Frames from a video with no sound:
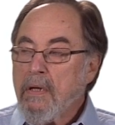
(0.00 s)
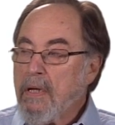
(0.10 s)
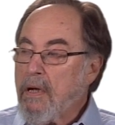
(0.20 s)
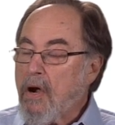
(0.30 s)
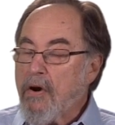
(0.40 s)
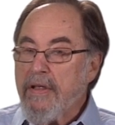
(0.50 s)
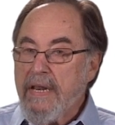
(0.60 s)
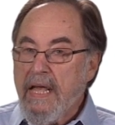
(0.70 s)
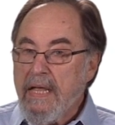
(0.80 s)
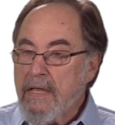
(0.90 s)
uh,
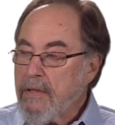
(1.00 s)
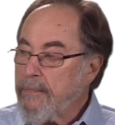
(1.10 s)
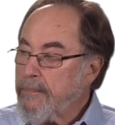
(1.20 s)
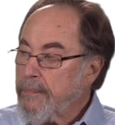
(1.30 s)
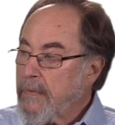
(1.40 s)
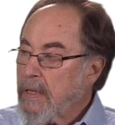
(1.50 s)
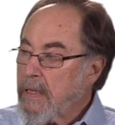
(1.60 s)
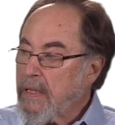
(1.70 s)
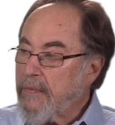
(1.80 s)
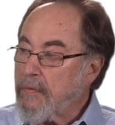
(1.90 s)
RNA
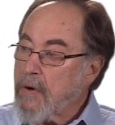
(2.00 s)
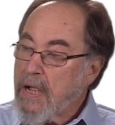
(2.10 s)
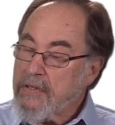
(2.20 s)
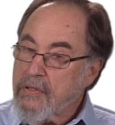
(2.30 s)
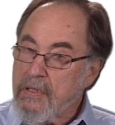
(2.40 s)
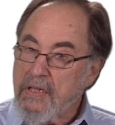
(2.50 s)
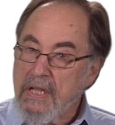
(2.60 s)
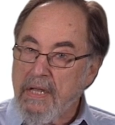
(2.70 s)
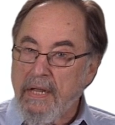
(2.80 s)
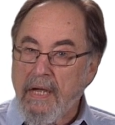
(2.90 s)
giving rise to
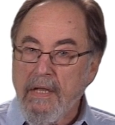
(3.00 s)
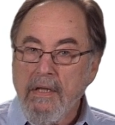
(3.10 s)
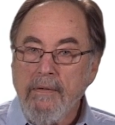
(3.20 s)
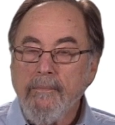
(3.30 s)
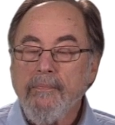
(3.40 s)
DNA,